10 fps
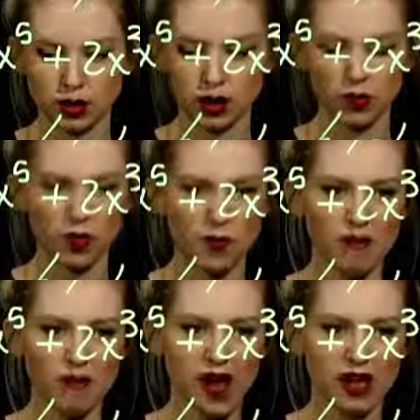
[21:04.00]
I jump from
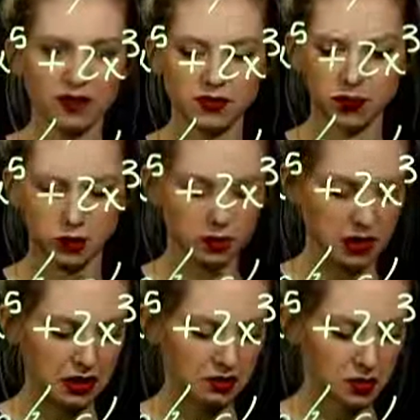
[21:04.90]
5 to
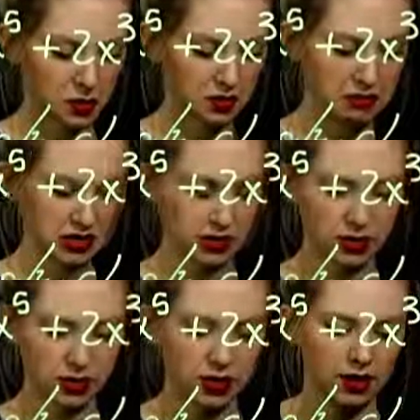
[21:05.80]
3. So we're
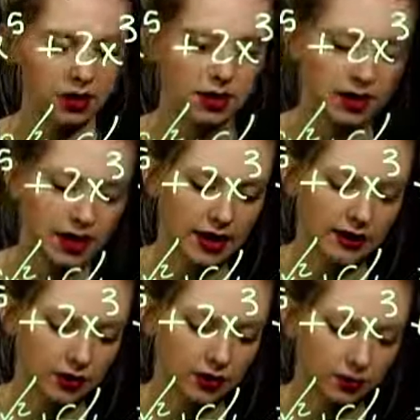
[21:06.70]
missing an
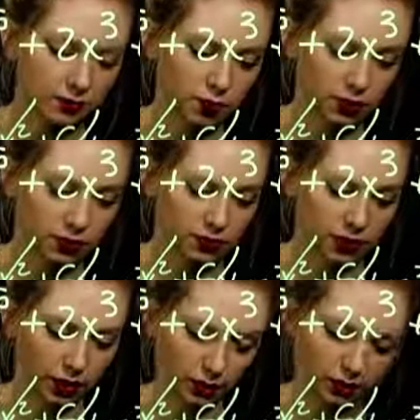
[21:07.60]
x to the fourth
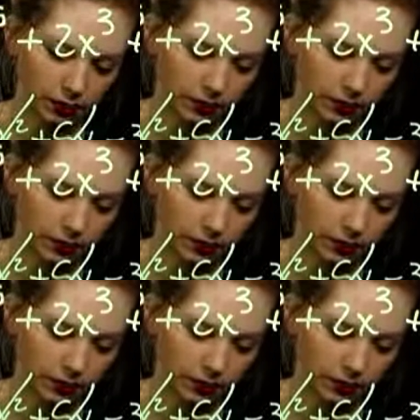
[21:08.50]
term.